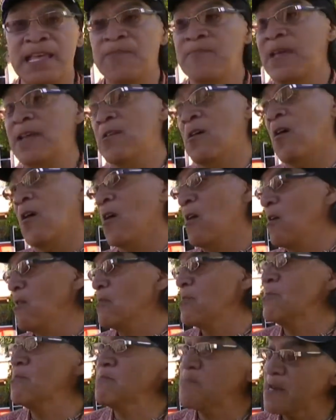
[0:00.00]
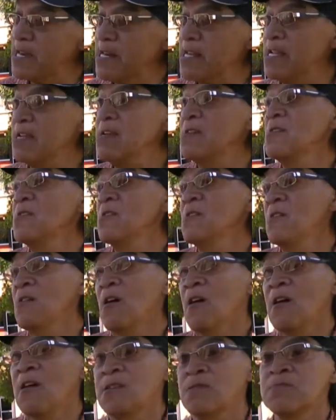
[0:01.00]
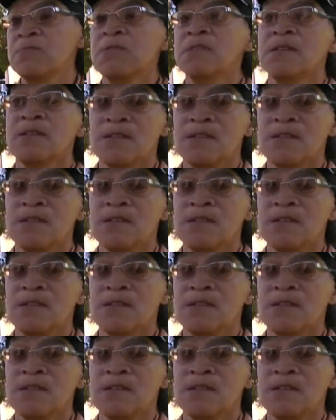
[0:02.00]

They made all their money on